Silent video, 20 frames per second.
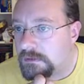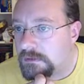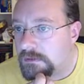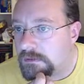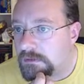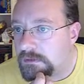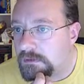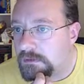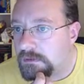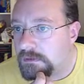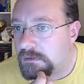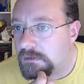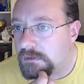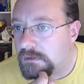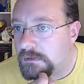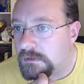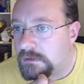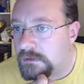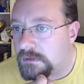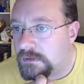Use host
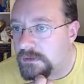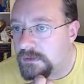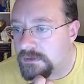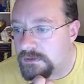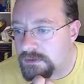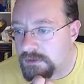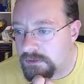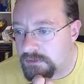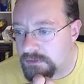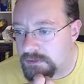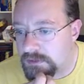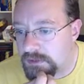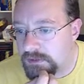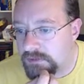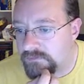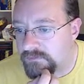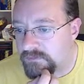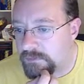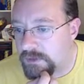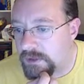setting for monitors.
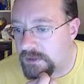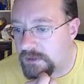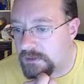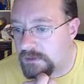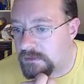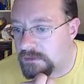Okay.